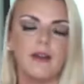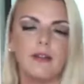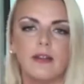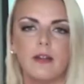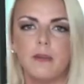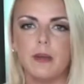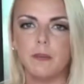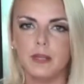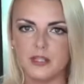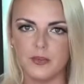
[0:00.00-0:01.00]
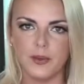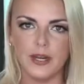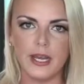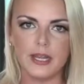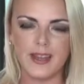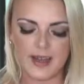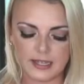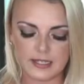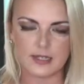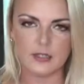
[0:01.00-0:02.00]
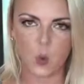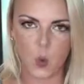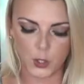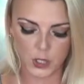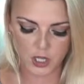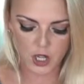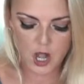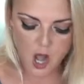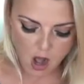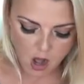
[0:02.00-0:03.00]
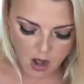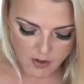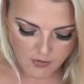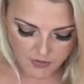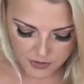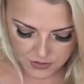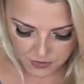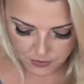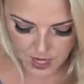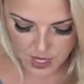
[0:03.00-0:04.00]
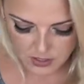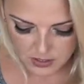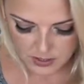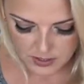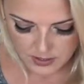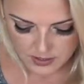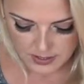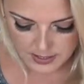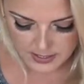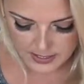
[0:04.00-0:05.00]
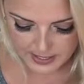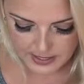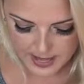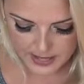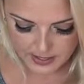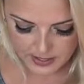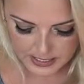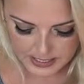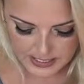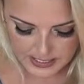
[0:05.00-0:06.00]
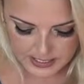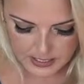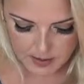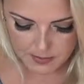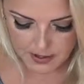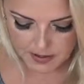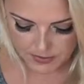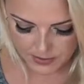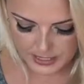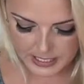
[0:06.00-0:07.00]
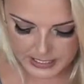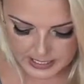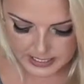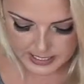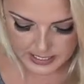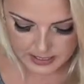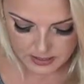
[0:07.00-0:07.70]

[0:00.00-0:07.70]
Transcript: it a little bit because you wanna get the excess oil off of the tuna. It's just like that, and you can see it's coming off really nicely,